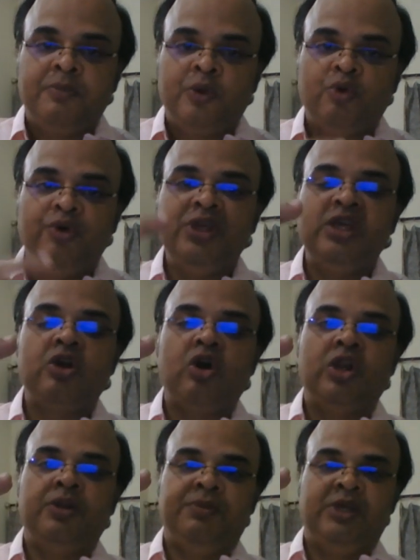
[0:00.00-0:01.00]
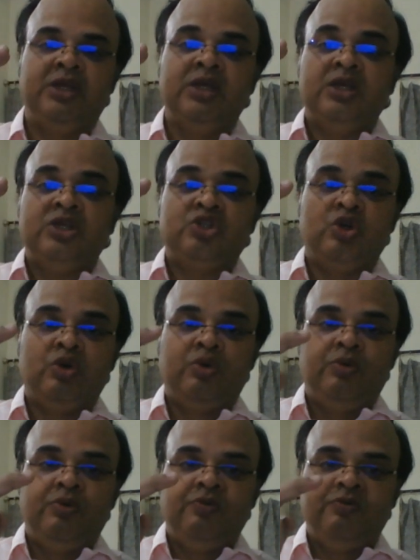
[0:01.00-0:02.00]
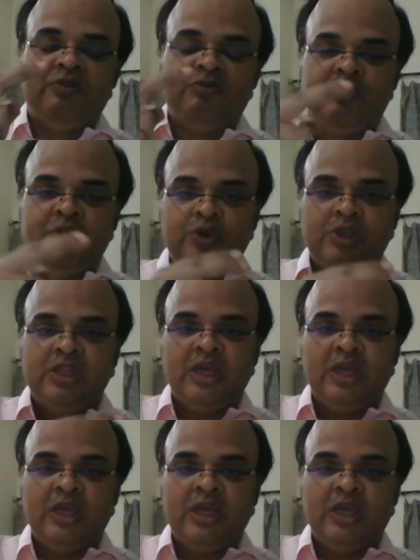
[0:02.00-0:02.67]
growing economy. So during